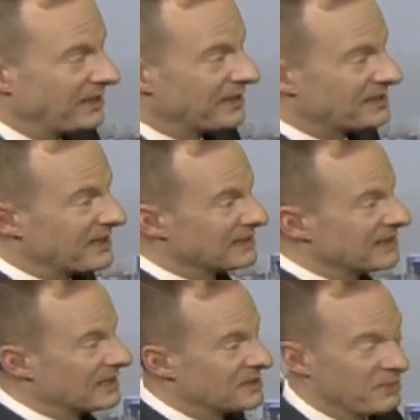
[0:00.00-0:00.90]
You can see the
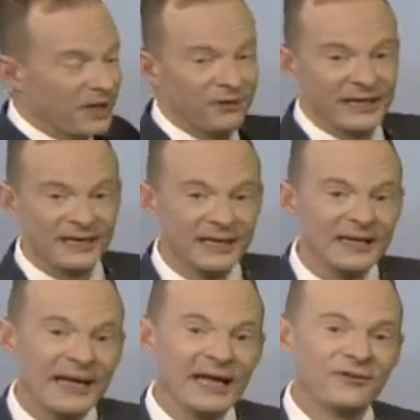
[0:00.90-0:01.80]
dust blowing
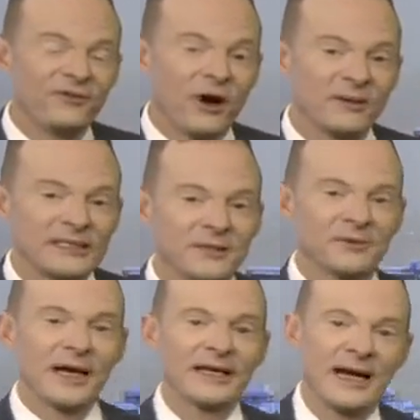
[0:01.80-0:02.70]
in Farmington
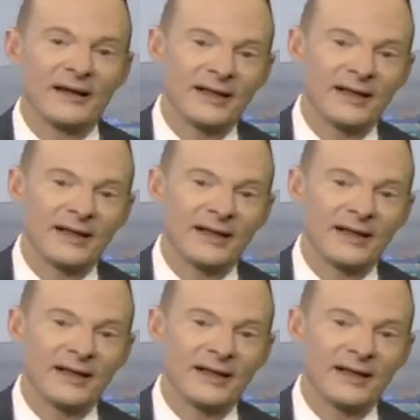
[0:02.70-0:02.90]
right now.